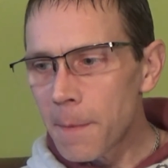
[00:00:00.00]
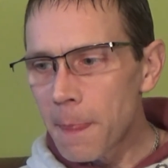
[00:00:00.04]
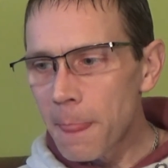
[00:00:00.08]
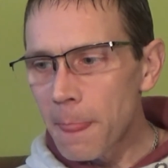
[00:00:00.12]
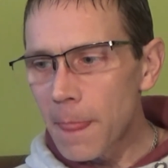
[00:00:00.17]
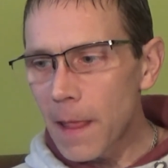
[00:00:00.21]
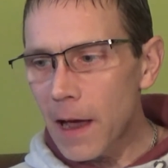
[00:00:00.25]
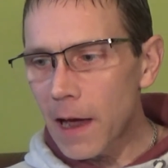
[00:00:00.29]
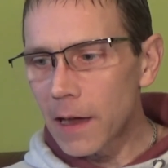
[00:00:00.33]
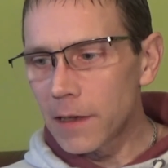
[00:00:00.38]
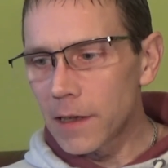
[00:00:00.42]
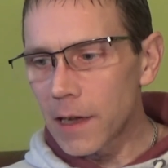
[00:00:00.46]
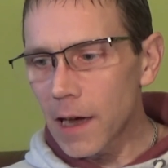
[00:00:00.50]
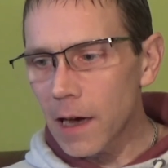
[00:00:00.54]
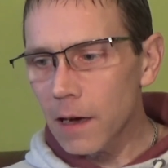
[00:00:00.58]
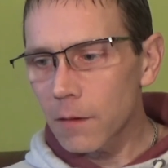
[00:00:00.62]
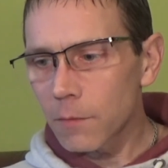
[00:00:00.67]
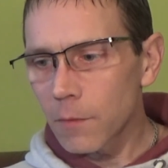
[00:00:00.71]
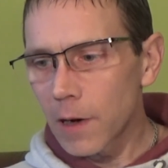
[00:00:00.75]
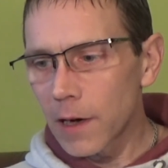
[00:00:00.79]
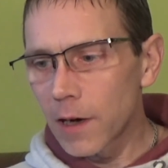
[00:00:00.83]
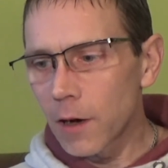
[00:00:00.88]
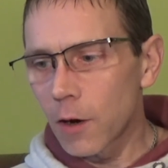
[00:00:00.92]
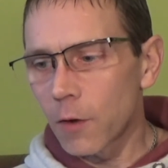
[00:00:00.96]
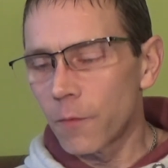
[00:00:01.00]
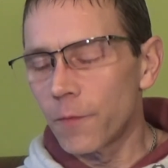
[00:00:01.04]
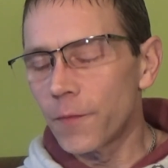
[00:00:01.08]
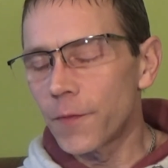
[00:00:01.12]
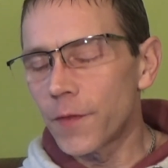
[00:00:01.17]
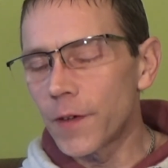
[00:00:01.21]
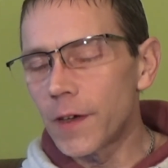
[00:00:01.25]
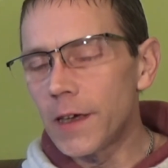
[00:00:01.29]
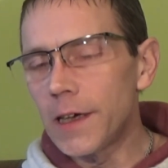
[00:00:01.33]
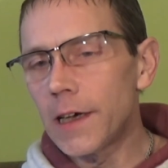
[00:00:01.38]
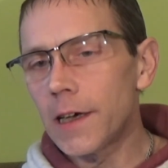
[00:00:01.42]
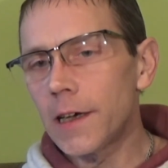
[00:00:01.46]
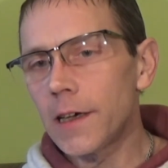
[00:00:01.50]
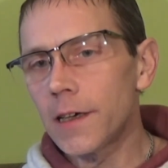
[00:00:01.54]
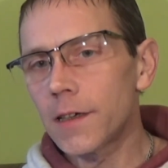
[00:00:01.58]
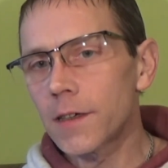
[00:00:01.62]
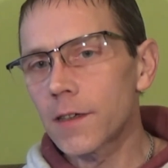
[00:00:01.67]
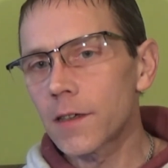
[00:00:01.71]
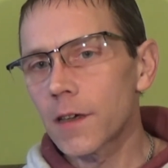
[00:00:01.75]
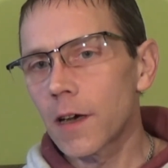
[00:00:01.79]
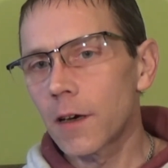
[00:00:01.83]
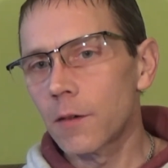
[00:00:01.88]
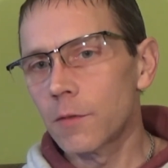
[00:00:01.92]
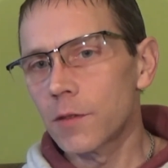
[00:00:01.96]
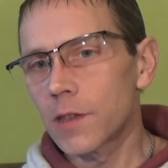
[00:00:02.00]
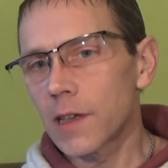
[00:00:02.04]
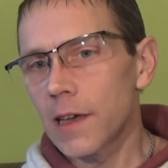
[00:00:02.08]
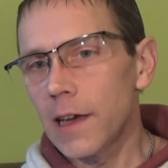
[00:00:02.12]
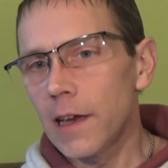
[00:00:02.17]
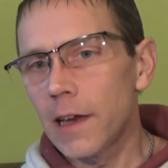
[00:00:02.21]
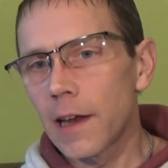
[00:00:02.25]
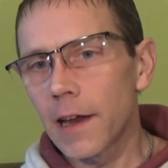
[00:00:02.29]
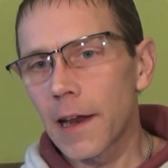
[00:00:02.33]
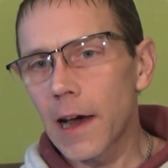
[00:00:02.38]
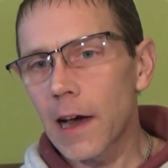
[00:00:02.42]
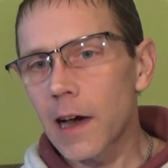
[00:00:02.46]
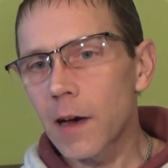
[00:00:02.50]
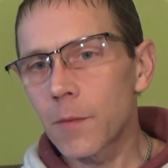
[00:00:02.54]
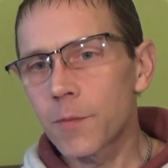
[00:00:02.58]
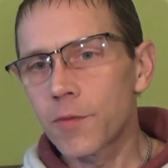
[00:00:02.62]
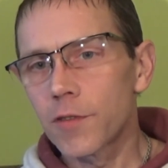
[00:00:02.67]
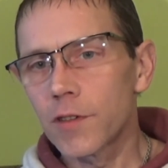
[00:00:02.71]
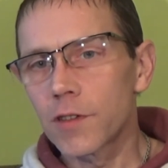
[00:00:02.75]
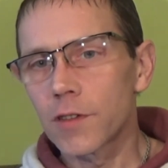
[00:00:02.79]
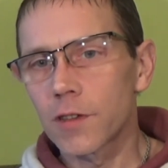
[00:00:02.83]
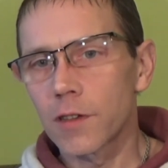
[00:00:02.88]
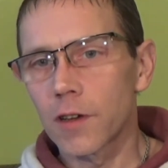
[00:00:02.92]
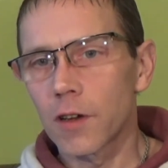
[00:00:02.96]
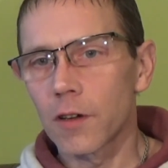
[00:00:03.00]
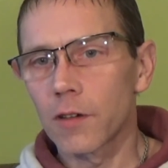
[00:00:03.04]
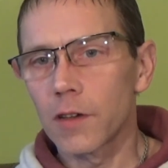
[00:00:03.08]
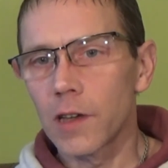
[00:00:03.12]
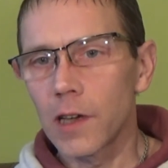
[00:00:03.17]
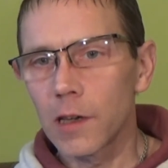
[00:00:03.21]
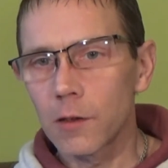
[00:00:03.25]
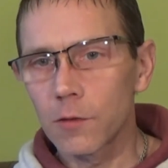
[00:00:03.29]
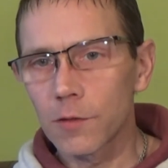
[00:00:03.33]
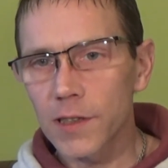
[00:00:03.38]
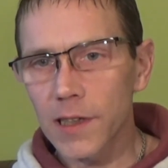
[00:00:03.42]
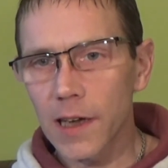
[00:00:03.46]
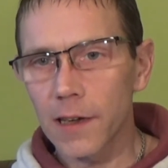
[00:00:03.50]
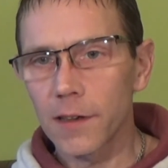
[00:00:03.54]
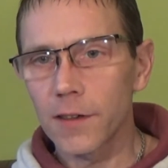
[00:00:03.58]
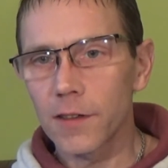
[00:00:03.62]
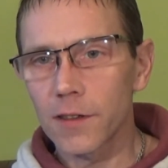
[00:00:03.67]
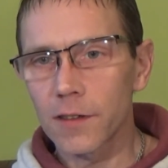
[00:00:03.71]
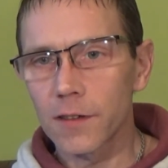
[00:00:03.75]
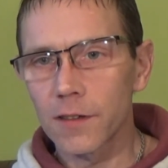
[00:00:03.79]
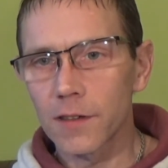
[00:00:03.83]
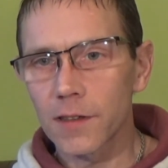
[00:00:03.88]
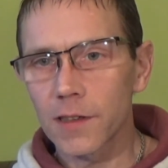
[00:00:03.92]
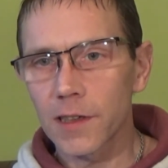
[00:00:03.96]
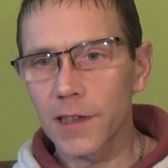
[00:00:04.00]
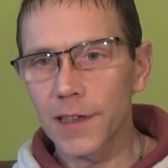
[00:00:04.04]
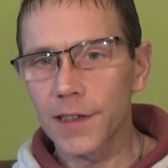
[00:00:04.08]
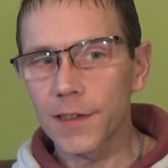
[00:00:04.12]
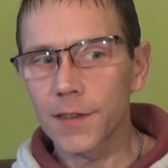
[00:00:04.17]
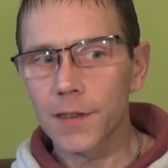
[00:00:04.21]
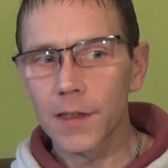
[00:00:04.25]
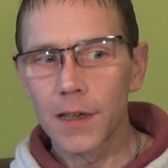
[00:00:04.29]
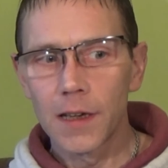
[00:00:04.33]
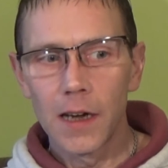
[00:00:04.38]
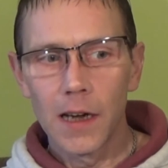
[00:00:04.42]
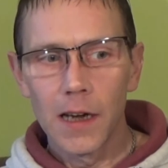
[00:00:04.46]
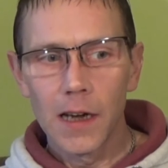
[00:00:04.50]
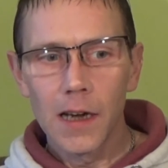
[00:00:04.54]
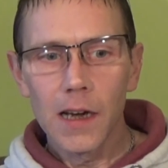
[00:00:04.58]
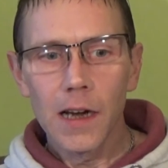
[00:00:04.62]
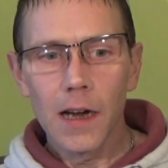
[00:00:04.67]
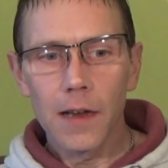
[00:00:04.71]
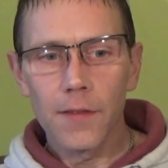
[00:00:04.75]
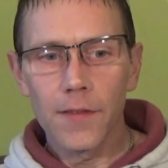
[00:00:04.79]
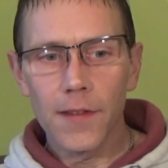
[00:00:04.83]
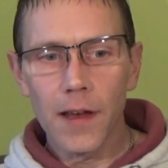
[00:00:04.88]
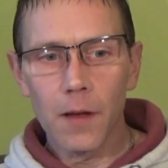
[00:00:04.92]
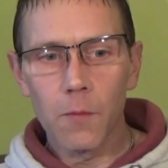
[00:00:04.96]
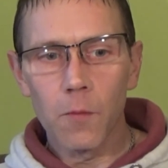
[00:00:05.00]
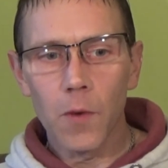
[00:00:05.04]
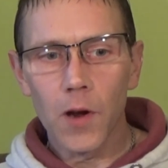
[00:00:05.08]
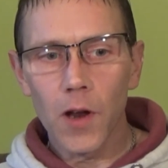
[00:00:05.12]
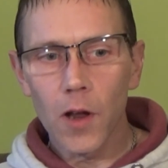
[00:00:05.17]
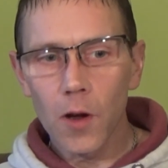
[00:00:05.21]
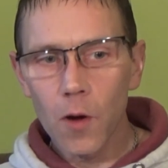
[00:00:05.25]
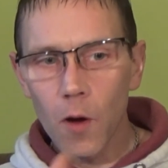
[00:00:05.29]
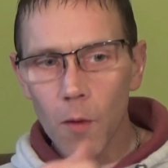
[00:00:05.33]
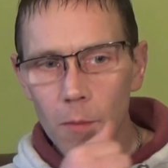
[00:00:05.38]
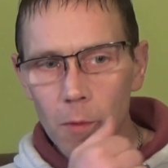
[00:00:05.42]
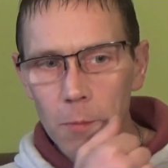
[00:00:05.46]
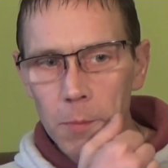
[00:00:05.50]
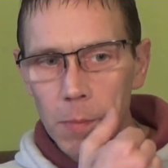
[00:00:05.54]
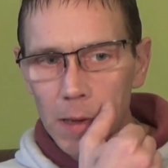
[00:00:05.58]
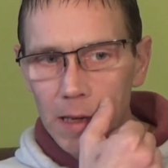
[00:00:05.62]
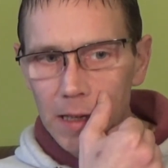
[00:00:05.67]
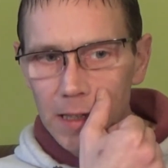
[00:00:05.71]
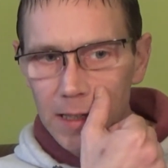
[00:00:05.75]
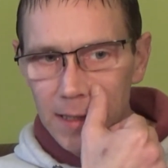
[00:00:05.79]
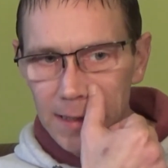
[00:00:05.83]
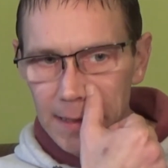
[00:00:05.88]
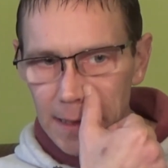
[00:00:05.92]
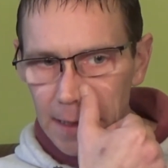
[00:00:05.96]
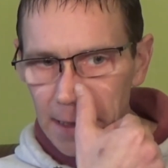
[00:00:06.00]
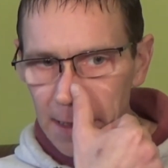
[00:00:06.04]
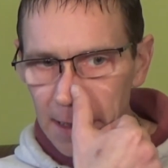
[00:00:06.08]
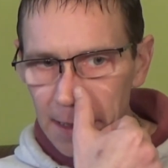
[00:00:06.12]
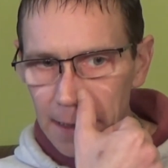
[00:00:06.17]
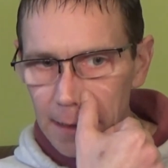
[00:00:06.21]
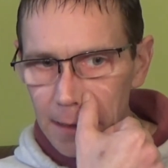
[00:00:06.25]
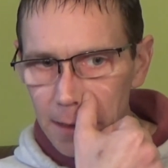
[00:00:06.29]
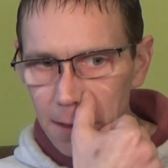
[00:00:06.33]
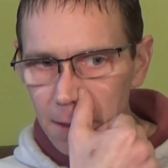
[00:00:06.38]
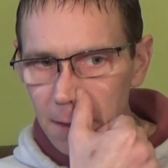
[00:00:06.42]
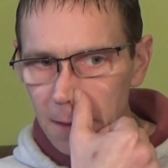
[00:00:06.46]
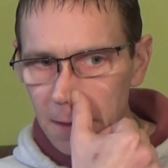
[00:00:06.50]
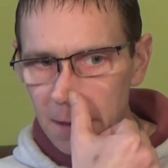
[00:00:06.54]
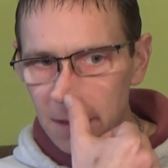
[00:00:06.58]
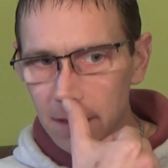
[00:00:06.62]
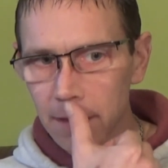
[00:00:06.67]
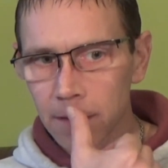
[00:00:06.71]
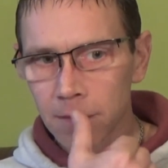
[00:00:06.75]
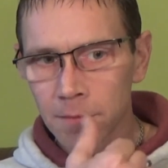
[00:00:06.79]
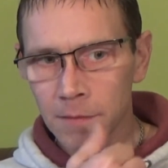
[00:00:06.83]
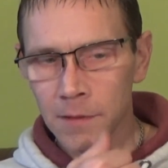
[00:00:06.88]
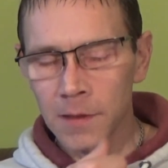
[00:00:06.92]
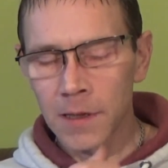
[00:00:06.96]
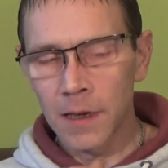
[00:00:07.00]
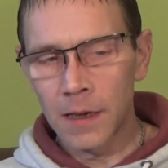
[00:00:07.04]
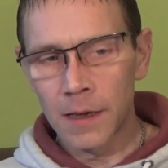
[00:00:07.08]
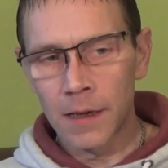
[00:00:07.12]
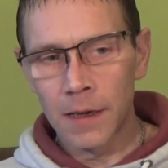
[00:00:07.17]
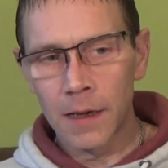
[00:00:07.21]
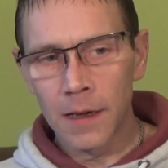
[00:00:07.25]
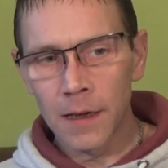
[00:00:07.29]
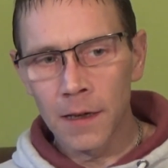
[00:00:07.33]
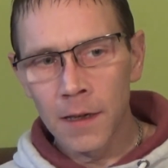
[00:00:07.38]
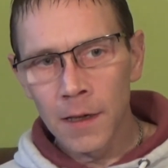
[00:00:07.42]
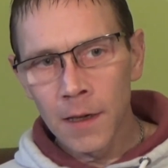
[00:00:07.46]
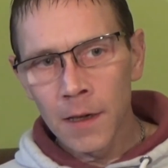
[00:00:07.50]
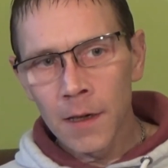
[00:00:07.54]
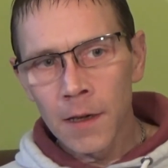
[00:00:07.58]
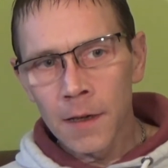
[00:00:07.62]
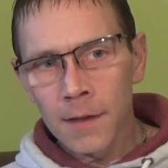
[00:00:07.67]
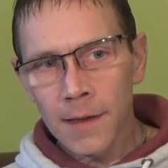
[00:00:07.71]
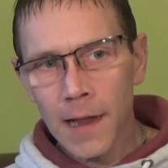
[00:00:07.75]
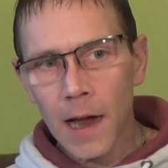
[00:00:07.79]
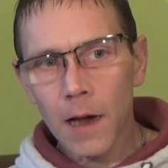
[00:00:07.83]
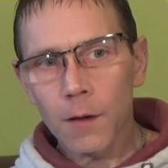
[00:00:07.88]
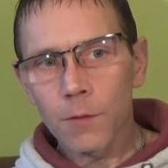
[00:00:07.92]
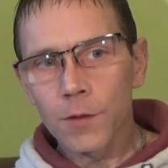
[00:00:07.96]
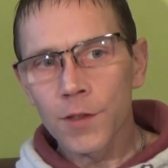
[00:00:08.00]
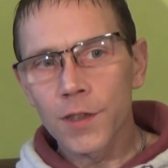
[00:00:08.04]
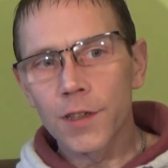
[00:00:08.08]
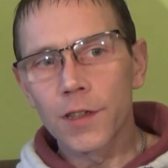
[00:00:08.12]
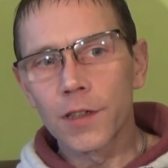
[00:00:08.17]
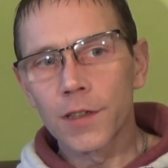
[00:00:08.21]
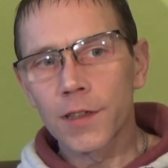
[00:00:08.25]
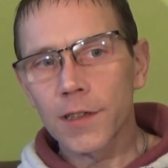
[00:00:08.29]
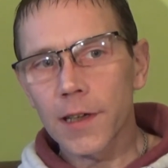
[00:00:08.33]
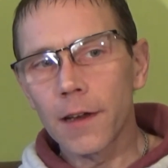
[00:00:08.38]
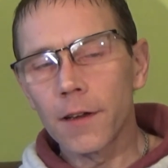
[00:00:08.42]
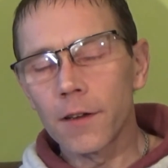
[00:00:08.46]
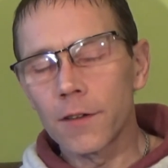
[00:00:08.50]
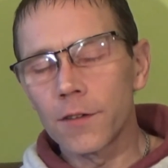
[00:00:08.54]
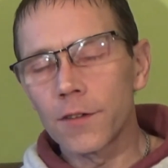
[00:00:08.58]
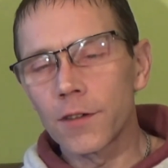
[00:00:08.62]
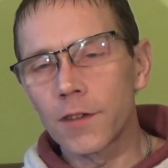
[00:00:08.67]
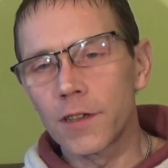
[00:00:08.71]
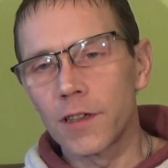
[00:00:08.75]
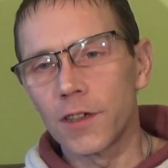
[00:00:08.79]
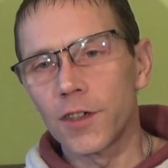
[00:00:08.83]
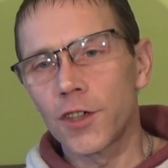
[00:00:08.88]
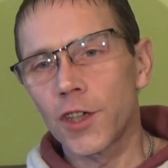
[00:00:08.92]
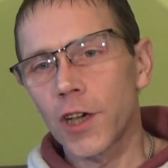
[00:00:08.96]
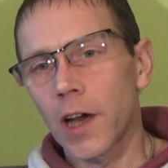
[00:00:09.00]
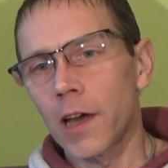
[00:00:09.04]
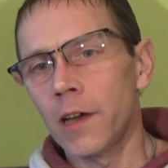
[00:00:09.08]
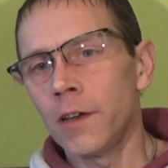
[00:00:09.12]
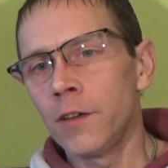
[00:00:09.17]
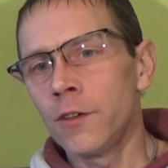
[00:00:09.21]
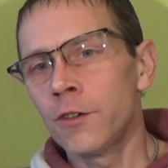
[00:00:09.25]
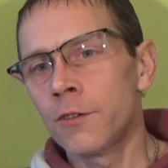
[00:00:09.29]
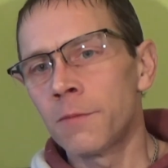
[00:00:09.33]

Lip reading: And that went on for years. I was in and out of prison on little sentences. And then when I got my big 6, that was the sentence that changed